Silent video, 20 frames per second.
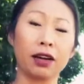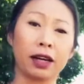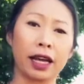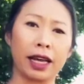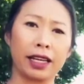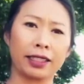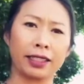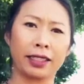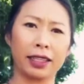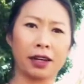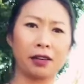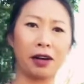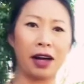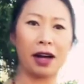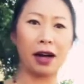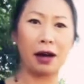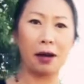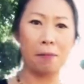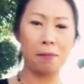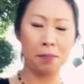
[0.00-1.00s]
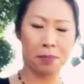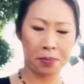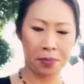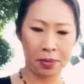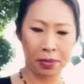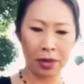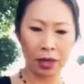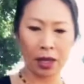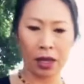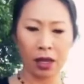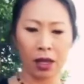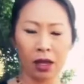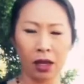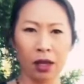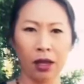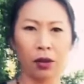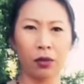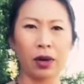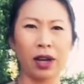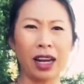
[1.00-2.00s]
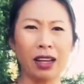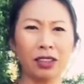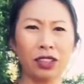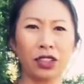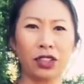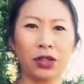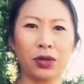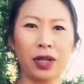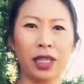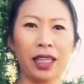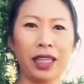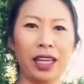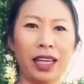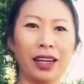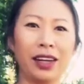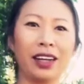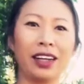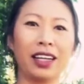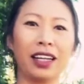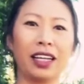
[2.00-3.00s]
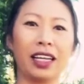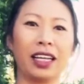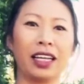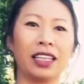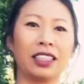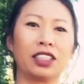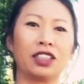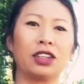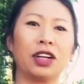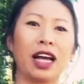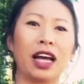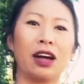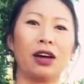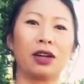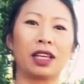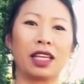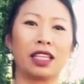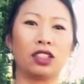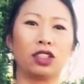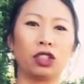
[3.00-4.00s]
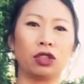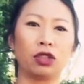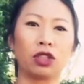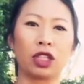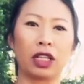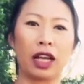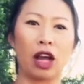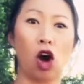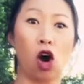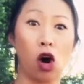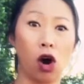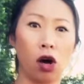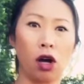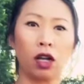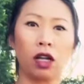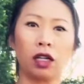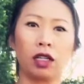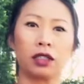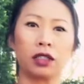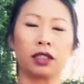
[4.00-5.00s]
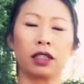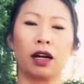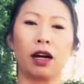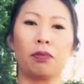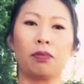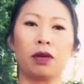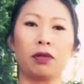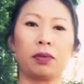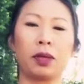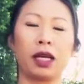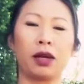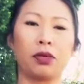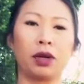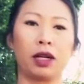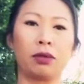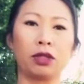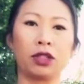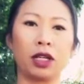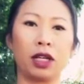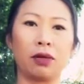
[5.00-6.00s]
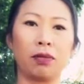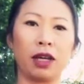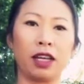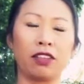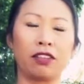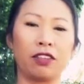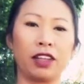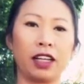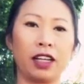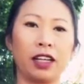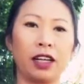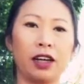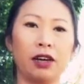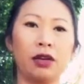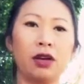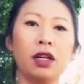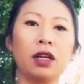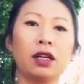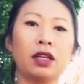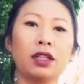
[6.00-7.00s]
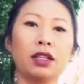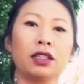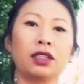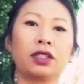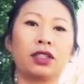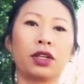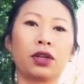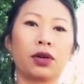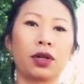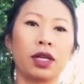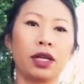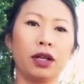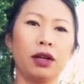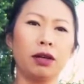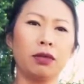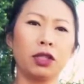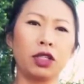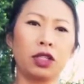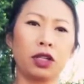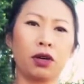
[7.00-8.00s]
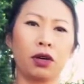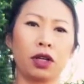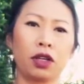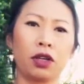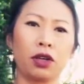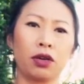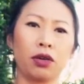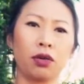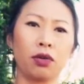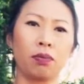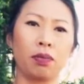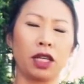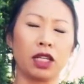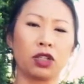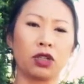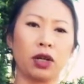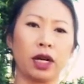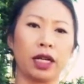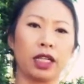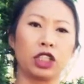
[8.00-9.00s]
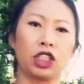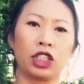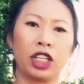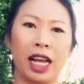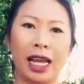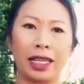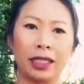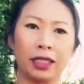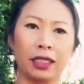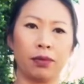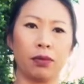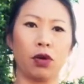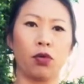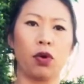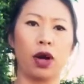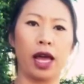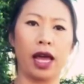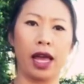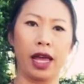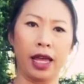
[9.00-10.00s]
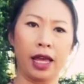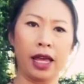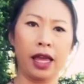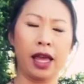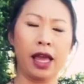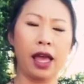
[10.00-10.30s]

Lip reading: Okay, so what I was doing there is, you know how he's usually all on top of me when I'm trying to make a video? So here I'm showing you me trying to chase him away.